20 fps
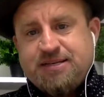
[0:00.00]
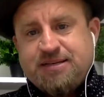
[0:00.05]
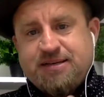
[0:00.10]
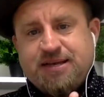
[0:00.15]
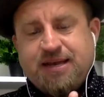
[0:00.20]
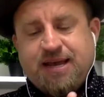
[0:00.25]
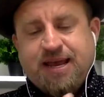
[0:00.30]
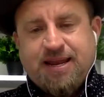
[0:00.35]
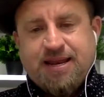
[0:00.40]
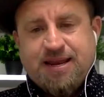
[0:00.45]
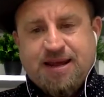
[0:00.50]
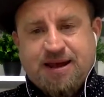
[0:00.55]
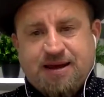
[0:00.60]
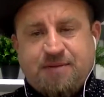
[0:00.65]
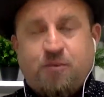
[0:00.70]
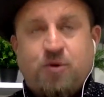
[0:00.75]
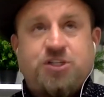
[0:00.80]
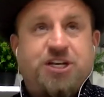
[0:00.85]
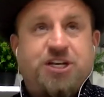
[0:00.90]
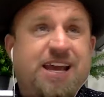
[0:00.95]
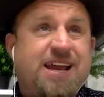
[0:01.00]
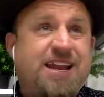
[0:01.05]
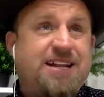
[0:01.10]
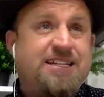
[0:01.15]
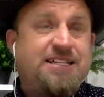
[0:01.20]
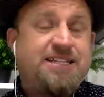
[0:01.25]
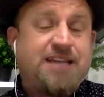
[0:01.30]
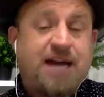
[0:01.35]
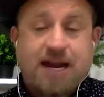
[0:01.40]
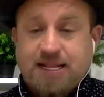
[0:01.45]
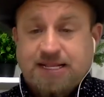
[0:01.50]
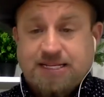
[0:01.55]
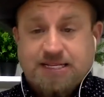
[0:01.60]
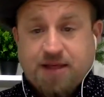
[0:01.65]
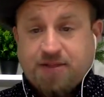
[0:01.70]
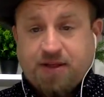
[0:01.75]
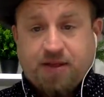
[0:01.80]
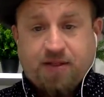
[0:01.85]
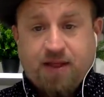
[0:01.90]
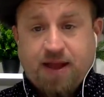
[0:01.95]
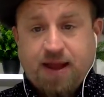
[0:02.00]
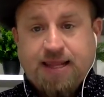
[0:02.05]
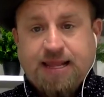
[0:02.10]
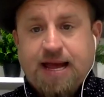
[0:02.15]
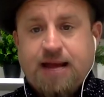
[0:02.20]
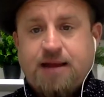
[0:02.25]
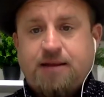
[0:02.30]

And um, once you inside, it's nothing You'll, like that.